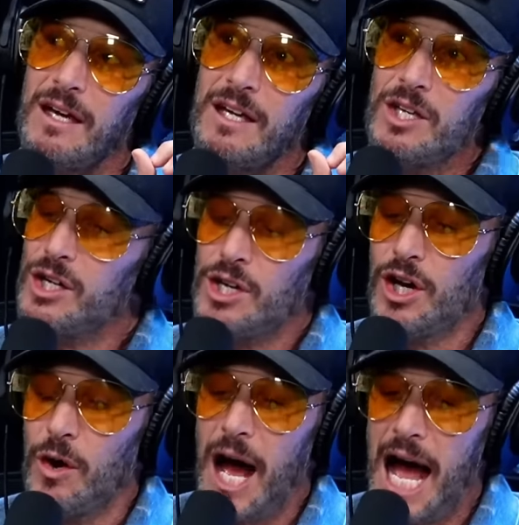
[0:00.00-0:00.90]
you
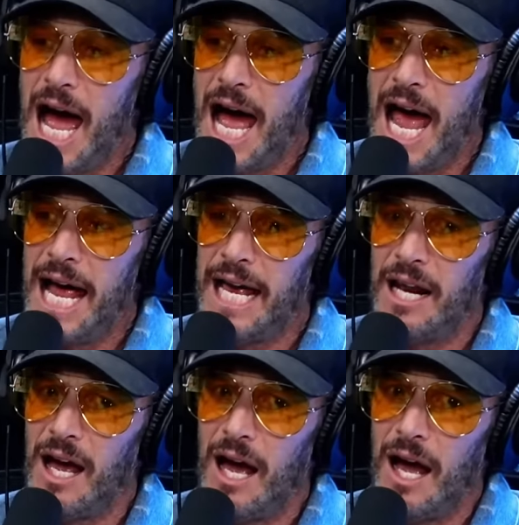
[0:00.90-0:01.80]
know, I, I, and
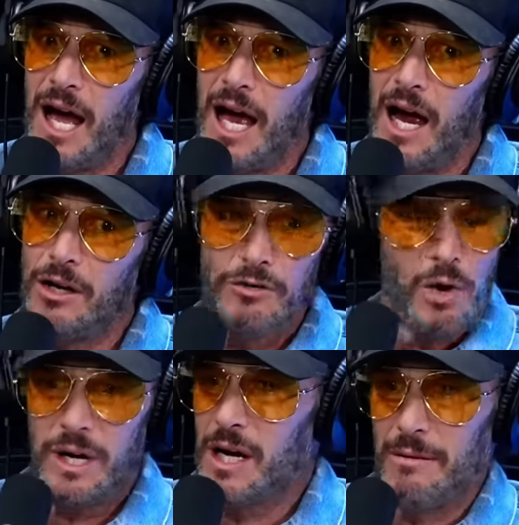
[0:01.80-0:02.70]

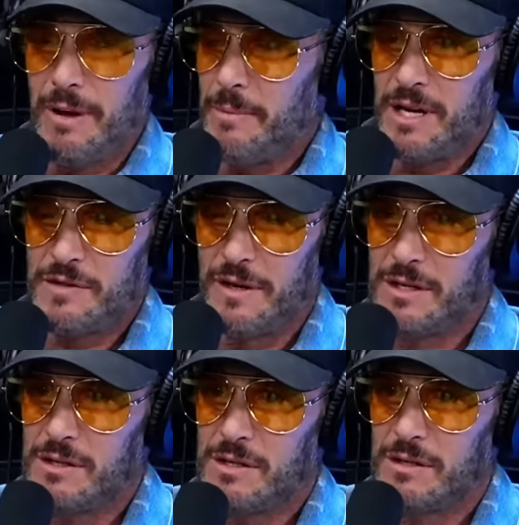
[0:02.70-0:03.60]
growing up, my best
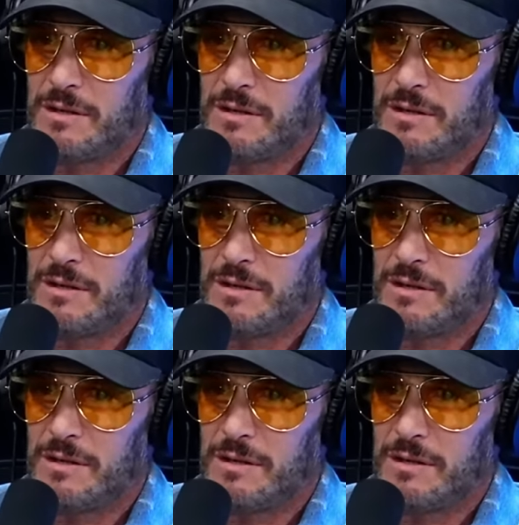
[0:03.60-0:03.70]
friends,